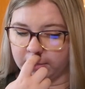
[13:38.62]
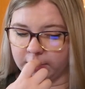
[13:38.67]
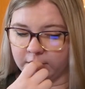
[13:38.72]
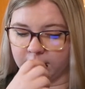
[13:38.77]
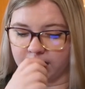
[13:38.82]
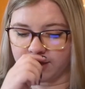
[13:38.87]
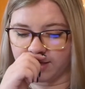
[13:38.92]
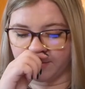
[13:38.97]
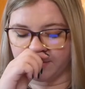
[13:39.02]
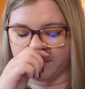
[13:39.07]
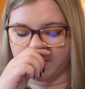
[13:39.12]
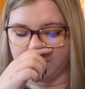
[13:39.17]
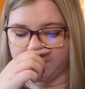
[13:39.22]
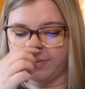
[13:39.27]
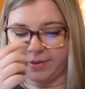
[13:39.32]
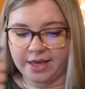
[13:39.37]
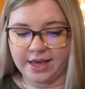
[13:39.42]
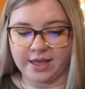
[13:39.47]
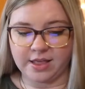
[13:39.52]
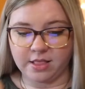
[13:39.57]
some of the
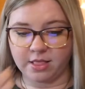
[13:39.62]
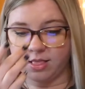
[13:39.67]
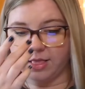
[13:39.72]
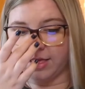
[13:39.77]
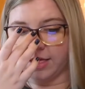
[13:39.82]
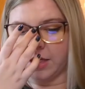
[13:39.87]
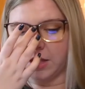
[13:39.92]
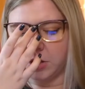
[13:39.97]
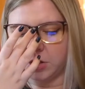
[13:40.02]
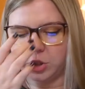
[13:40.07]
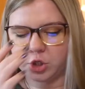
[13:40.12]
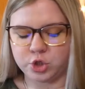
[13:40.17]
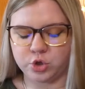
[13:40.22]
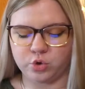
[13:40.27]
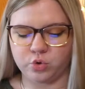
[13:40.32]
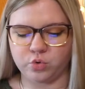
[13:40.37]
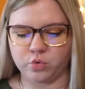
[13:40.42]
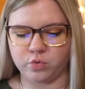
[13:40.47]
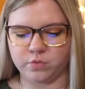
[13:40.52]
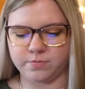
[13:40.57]
pins
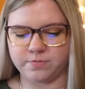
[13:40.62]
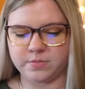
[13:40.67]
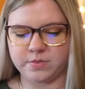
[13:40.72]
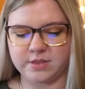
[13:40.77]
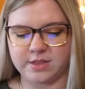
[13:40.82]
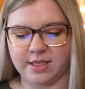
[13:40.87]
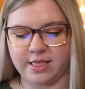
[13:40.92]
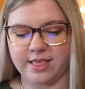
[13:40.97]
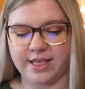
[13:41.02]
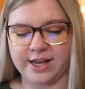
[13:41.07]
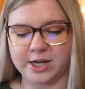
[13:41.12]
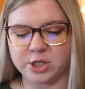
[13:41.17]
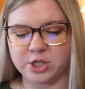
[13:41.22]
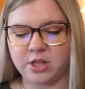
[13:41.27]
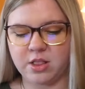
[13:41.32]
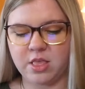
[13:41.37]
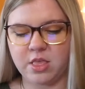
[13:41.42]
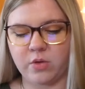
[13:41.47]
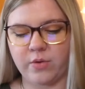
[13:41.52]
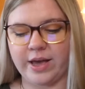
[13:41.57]
into the
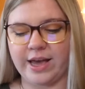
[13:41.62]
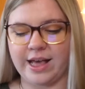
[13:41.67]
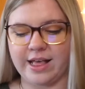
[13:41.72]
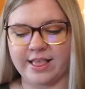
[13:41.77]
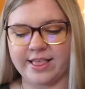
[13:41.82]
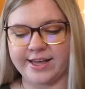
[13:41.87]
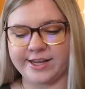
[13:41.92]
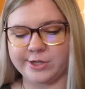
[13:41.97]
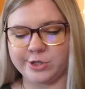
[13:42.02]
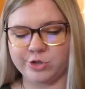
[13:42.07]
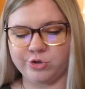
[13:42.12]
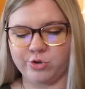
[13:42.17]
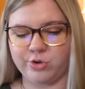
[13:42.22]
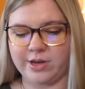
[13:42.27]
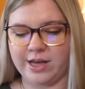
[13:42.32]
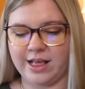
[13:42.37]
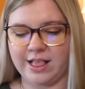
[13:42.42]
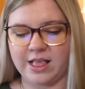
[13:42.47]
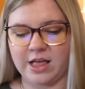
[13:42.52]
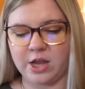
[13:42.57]
sections, so I guess I can show you
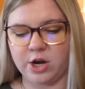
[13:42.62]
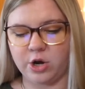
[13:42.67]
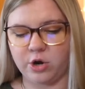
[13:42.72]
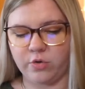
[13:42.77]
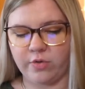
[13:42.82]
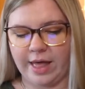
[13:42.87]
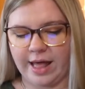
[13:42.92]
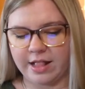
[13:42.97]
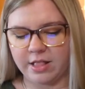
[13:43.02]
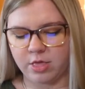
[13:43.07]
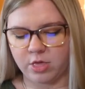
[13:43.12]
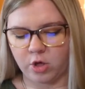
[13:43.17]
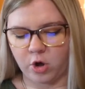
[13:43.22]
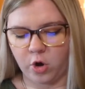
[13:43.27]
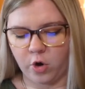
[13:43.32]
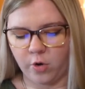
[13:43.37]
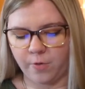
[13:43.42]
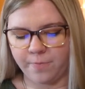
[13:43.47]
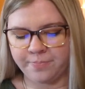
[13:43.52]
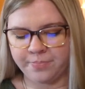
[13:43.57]
guys how to do that.
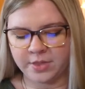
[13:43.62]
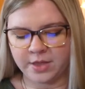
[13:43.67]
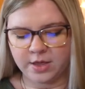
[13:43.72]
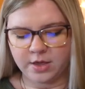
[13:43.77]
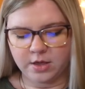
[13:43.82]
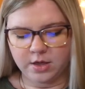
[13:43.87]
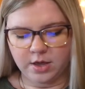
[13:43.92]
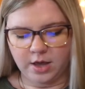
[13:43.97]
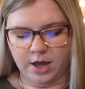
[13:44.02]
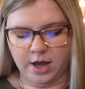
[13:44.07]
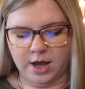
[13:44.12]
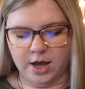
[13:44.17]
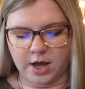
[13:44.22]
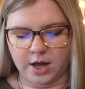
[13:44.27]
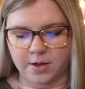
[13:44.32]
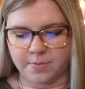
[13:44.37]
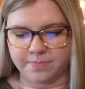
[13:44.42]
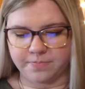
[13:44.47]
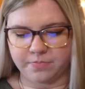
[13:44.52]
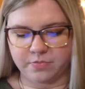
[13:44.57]
So
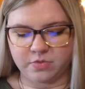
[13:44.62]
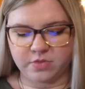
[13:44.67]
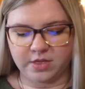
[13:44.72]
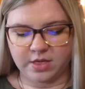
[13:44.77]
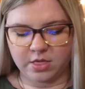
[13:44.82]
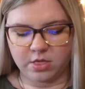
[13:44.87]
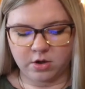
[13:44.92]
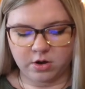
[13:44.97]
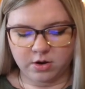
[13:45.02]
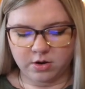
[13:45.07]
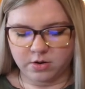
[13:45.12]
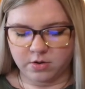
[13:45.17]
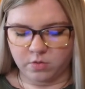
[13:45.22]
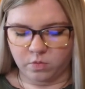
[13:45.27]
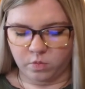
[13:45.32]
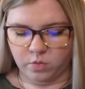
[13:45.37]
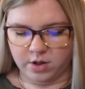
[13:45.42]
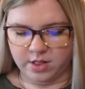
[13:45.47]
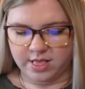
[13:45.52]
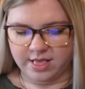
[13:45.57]
these are
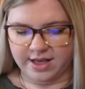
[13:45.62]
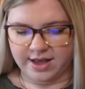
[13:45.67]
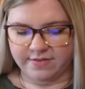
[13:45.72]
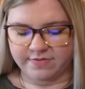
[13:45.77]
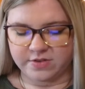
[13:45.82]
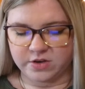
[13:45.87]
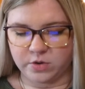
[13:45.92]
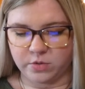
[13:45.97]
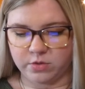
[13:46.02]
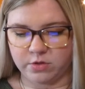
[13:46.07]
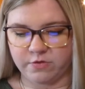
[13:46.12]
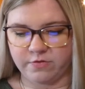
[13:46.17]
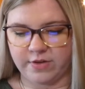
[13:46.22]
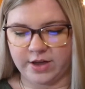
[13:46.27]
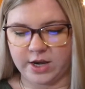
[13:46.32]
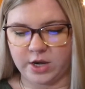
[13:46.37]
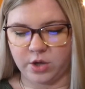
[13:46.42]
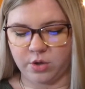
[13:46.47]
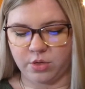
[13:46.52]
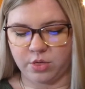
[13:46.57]
ones that have to do with the
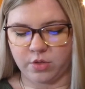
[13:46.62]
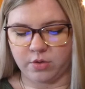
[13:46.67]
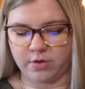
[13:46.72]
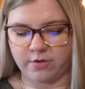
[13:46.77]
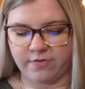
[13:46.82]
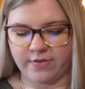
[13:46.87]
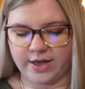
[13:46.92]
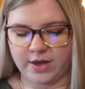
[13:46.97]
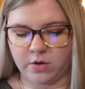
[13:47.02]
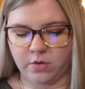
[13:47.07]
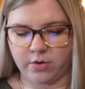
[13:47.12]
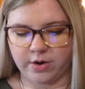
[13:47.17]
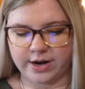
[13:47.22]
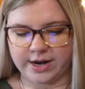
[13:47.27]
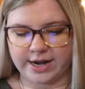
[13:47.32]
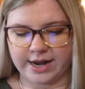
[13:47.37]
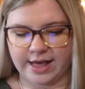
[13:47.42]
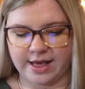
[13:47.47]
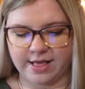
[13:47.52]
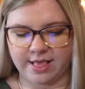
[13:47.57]
venue, so if I
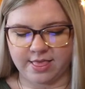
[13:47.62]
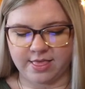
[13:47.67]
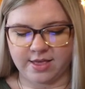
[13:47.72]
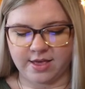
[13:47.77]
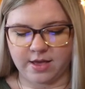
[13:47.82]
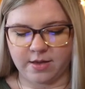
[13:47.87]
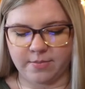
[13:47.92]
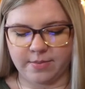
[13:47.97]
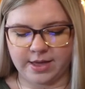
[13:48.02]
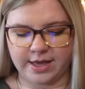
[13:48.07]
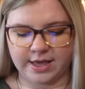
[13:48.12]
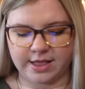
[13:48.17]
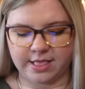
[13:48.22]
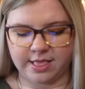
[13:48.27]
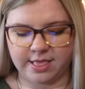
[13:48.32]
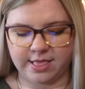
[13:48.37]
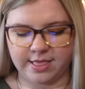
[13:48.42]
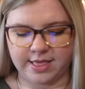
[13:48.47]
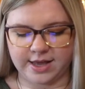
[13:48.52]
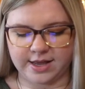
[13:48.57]
organize them, I can
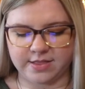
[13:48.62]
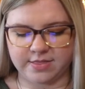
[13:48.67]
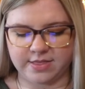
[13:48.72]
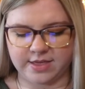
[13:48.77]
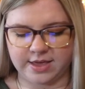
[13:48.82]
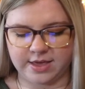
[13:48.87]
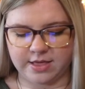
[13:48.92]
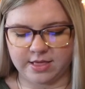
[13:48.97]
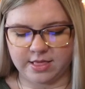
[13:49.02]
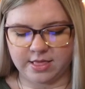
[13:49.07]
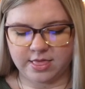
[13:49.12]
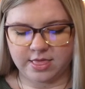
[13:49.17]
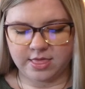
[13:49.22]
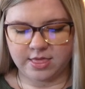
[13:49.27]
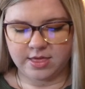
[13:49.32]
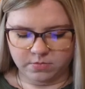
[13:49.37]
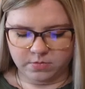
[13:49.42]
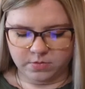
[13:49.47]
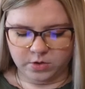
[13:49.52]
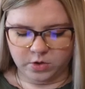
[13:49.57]
select these.
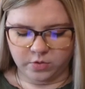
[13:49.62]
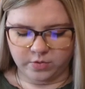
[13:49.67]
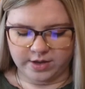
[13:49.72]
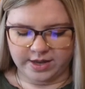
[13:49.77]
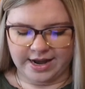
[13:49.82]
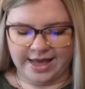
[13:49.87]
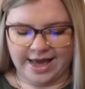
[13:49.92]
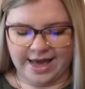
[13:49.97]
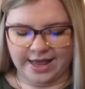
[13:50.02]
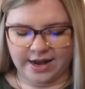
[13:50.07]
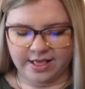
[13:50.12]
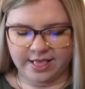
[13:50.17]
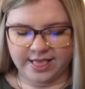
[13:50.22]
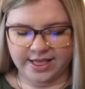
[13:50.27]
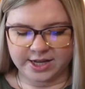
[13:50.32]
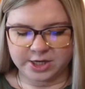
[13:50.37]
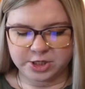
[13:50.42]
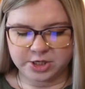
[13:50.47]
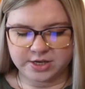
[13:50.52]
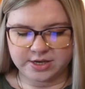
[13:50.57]
You can add a
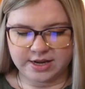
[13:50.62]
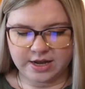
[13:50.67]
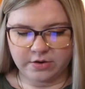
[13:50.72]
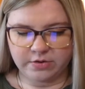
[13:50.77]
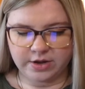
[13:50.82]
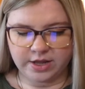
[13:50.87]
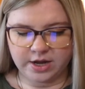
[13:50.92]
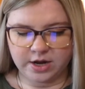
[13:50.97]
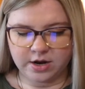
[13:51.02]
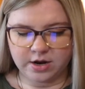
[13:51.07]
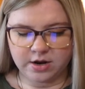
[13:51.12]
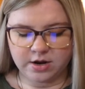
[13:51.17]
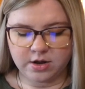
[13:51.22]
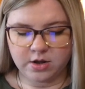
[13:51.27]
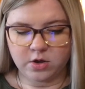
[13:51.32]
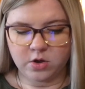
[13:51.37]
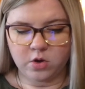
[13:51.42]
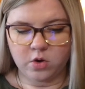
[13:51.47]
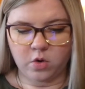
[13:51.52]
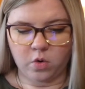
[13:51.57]
section down here,
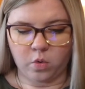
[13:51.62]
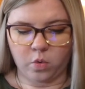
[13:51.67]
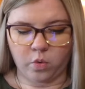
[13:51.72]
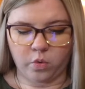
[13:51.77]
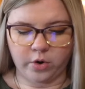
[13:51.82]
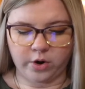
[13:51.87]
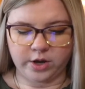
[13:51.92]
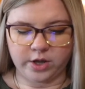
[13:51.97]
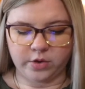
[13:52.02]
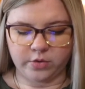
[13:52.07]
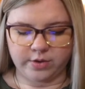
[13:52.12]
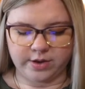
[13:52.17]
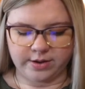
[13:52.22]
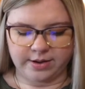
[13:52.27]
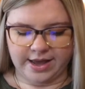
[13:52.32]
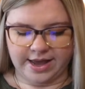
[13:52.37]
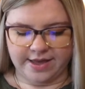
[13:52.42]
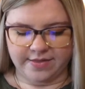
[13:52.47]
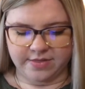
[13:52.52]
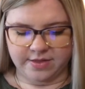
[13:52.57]
or you can
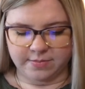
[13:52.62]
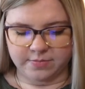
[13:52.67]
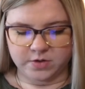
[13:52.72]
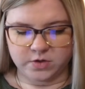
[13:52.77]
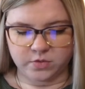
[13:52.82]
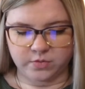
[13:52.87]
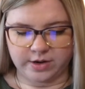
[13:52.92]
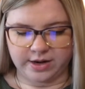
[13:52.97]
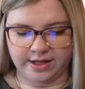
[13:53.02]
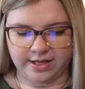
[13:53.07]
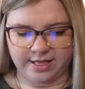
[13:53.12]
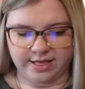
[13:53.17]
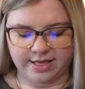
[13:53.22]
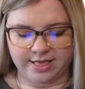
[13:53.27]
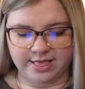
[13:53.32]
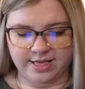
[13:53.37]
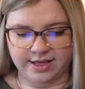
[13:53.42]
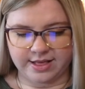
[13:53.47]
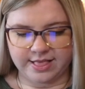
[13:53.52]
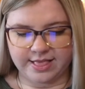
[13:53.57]
add them to an
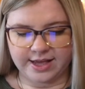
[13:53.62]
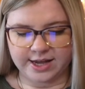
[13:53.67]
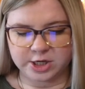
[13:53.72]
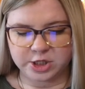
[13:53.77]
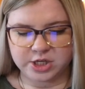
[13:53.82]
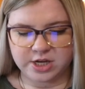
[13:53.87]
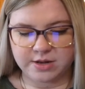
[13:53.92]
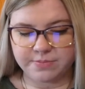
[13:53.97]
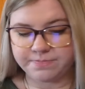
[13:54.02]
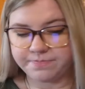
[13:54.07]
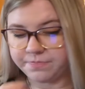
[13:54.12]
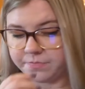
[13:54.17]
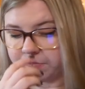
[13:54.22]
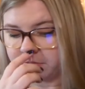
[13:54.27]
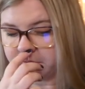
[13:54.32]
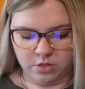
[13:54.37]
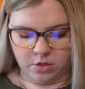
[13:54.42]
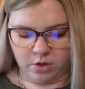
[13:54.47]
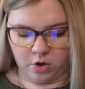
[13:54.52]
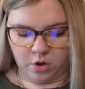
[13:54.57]
existing section.
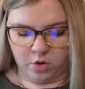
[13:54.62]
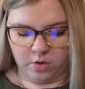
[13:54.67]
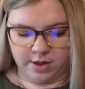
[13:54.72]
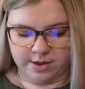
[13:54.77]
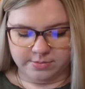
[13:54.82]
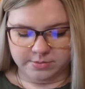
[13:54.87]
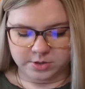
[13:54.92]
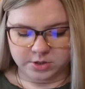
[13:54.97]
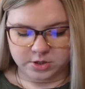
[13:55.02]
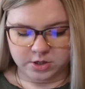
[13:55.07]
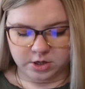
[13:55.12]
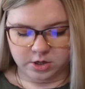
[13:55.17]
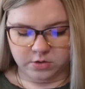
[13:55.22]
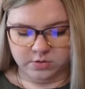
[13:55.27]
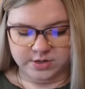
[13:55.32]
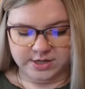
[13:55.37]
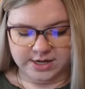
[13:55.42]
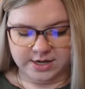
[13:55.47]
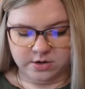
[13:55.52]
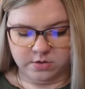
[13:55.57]
So I'm just going to
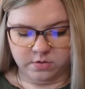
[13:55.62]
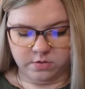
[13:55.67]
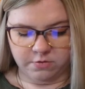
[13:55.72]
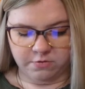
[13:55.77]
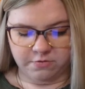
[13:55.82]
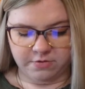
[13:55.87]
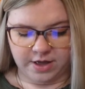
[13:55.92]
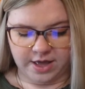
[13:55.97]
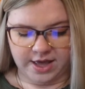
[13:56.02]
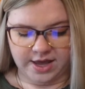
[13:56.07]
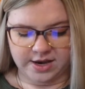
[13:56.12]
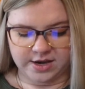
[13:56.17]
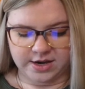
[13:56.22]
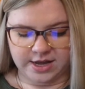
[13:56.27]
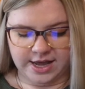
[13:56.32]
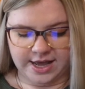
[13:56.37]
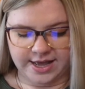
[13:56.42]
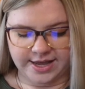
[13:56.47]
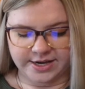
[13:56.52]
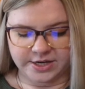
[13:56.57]
go down, find
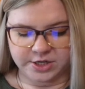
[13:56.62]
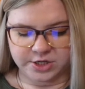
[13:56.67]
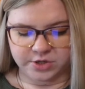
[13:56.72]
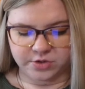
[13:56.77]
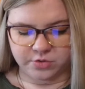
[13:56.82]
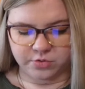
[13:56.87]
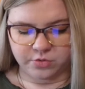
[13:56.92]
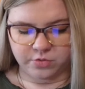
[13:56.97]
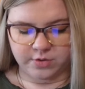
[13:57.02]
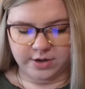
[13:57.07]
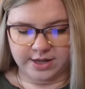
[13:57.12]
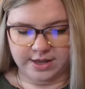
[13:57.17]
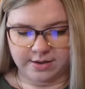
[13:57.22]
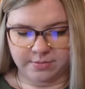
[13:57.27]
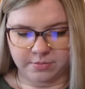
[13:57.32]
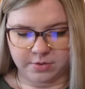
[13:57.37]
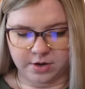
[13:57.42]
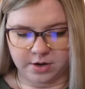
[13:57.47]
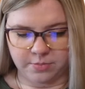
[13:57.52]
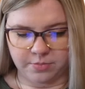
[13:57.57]
I do, and
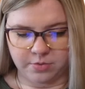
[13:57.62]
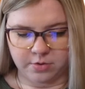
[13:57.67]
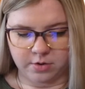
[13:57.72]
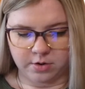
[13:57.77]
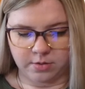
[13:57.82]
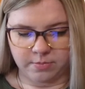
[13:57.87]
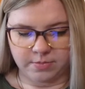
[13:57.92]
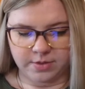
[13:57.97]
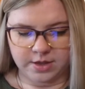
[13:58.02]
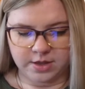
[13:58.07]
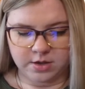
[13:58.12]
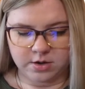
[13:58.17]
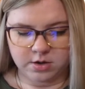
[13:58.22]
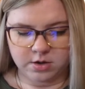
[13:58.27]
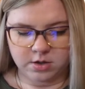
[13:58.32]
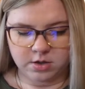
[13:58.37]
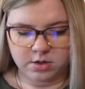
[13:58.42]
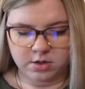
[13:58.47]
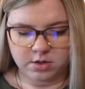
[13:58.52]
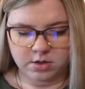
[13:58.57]
I'm going to put them
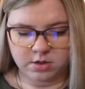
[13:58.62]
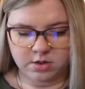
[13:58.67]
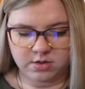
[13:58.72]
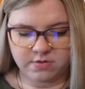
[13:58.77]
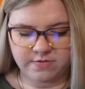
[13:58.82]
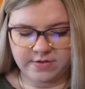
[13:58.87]
in the